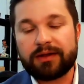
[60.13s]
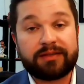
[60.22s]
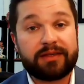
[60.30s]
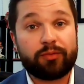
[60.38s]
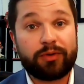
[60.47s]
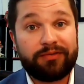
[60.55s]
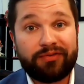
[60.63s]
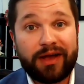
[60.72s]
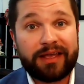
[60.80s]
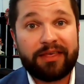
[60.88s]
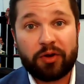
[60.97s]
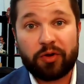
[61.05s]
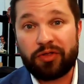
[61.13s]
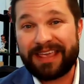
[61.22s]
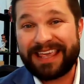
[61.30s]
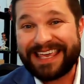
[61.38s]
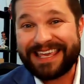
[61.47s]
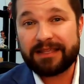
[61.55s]
areas that we find that are
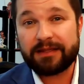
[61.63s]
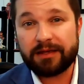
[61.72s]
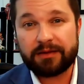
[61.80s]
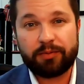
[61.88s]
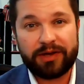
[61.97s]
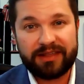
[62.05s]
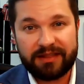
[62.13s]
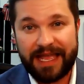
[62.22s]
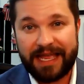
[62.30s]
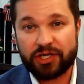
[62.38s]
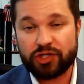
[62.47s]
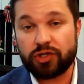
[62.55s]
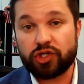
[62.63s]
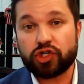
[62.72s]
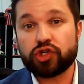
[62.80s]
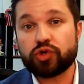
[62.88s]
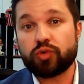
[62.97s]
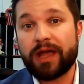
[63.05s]
the easiest places to actually
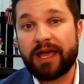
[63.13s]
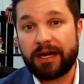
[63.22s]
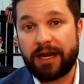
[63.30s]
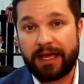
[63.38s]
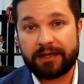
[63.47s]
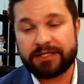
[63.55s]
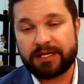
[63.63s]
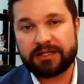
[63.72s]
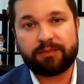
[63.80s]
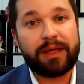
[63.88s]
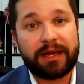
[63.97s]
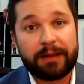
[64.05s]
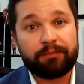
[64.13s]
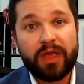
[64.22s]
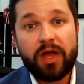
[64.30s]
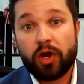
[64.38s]
shred excess spending